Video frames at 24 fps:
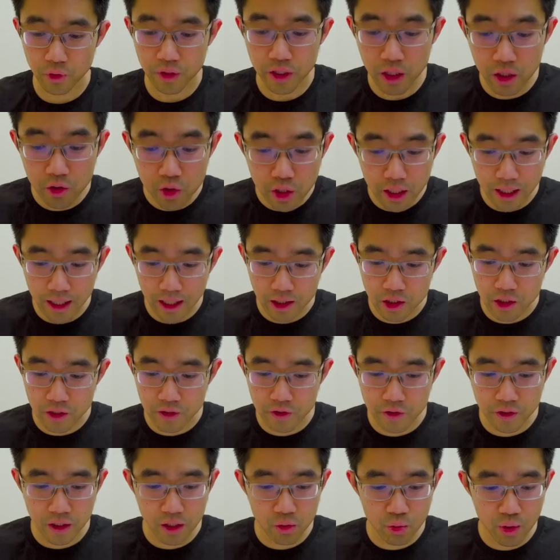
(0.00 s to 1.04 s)
here you can actually
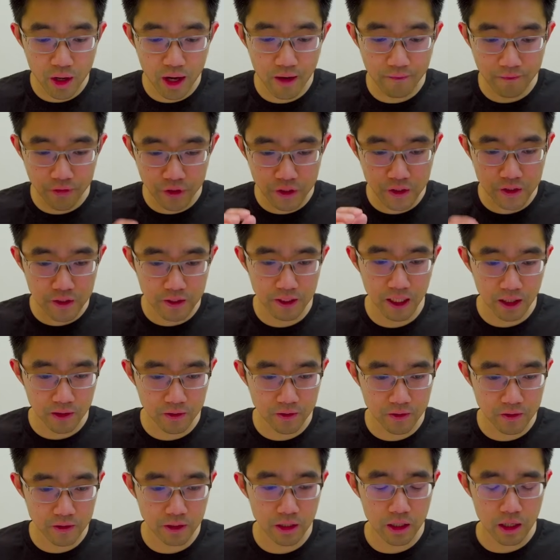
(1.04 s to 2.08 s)
see we have
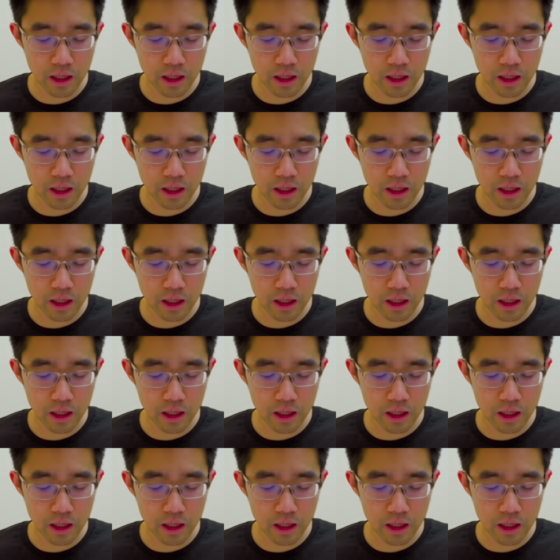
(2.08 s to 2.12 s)
6.